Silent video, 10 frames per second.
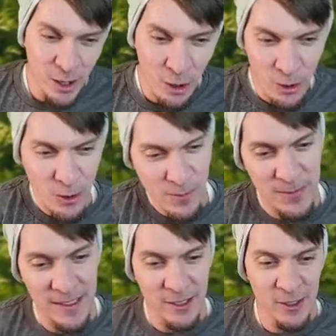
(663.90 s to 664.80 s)
home,
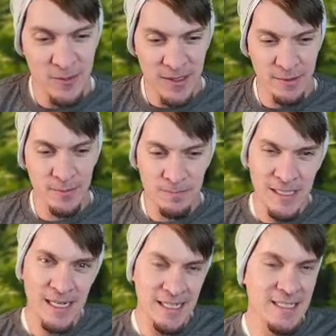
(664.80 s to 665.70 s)
but it could be a
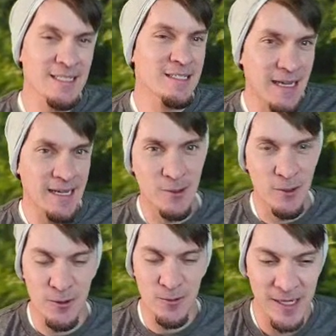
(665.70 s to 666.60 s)
nice second
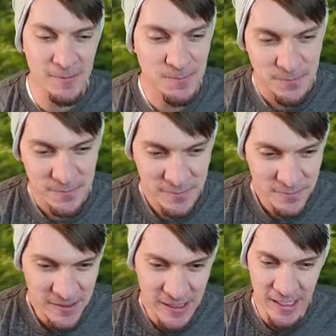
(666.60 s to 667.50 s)
home, right?
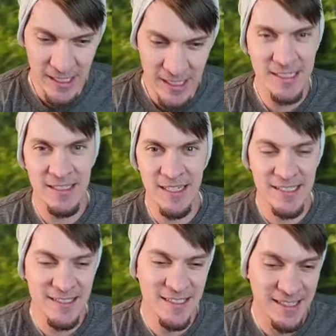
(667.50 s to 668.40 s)
The idea
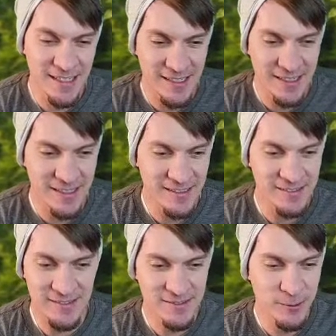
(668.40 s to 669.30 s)

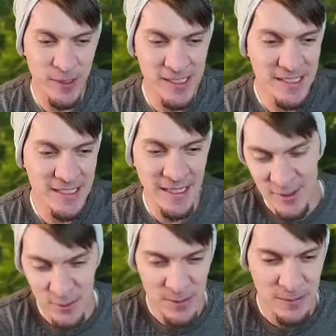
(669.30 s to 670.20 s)
that we rent it
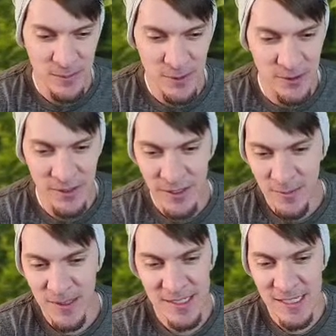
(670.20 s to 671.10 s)
out to people
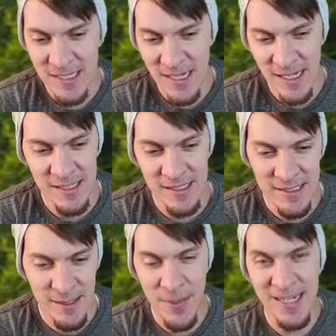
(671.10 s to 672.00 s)
because it's got
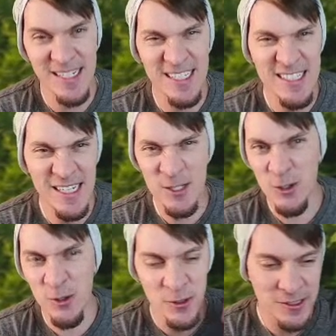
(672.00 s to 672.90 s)
this amenities, tennis
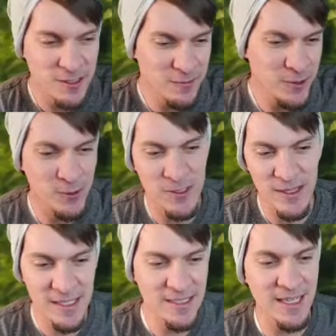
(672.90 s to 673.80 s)
courts, views,
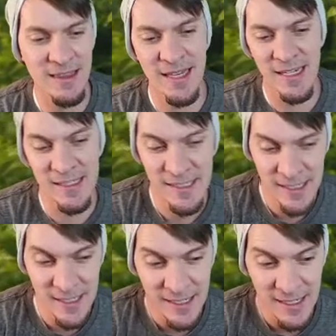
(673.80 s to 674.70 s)
and things like that.
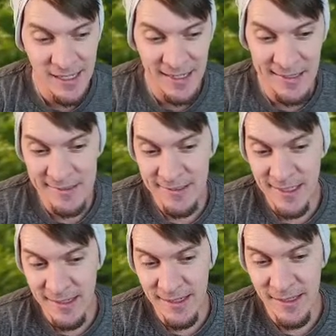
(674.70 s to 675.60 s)
And
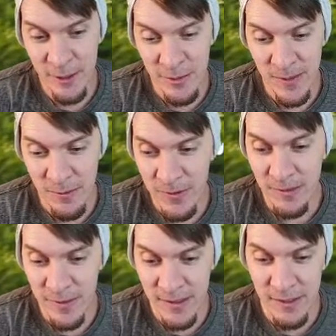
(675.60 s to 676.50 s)
it could be a
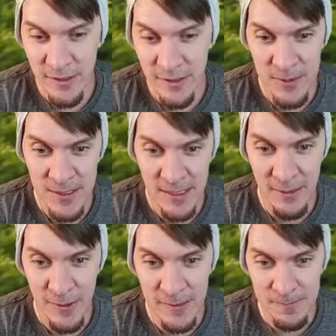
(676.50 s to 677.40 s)
really, really good option
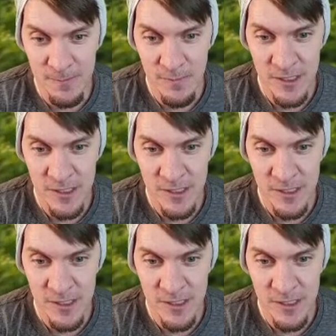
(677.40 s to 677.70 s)
that way. And